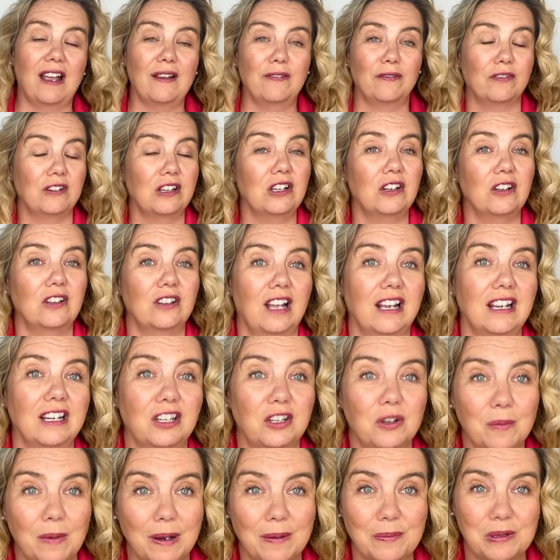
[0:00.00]
I feel like
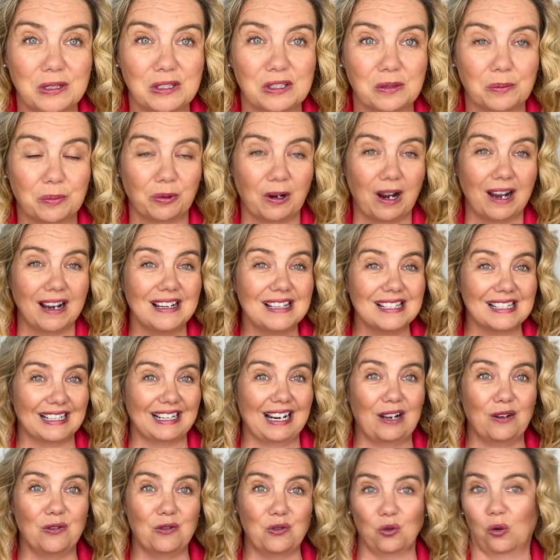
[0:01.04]
you might be surprised at
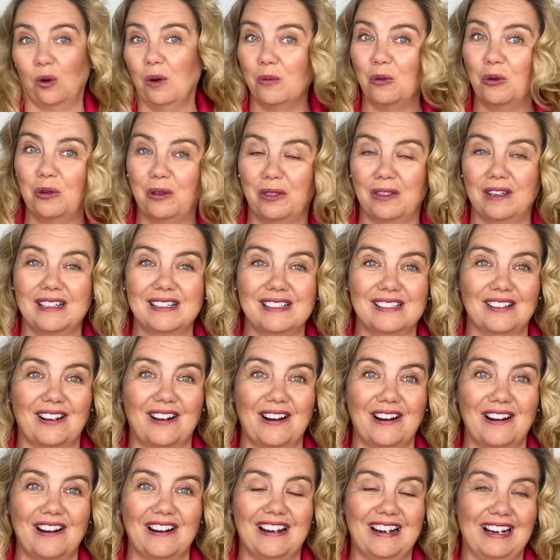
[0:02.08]
how normal things
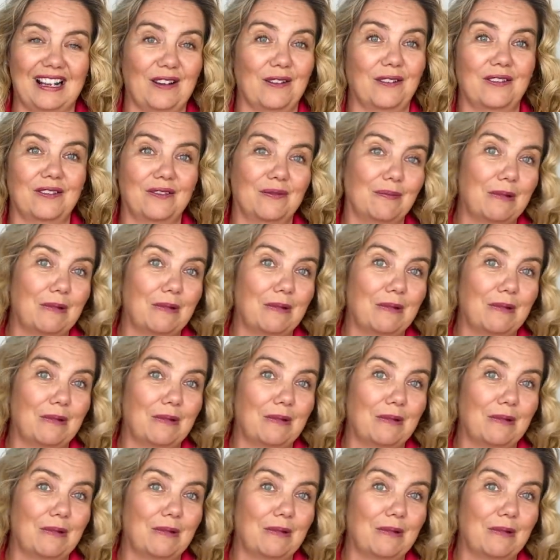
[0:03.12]
are and how